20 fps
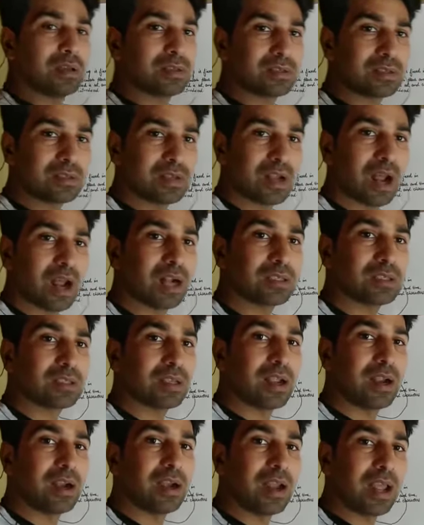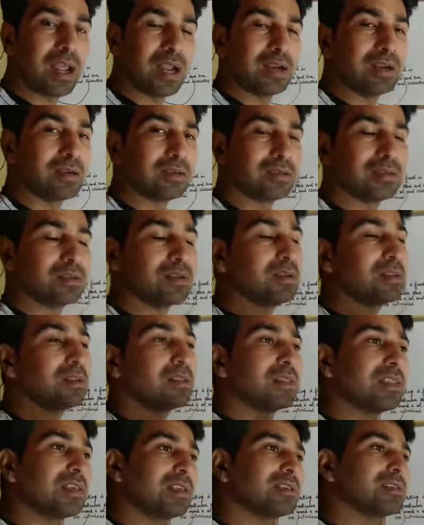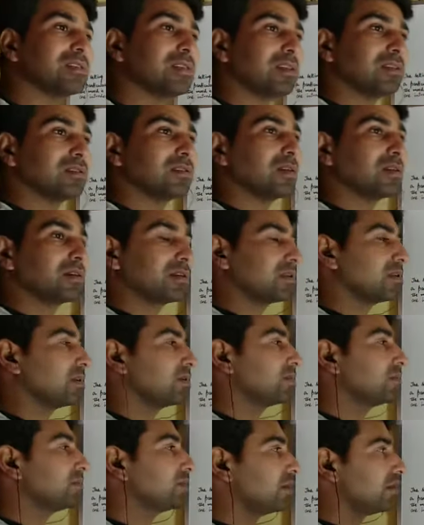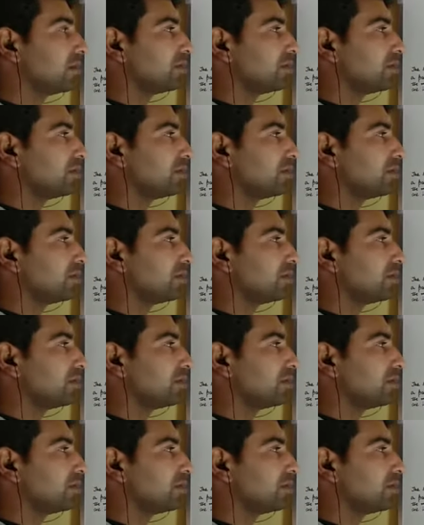starts and ends. These things are given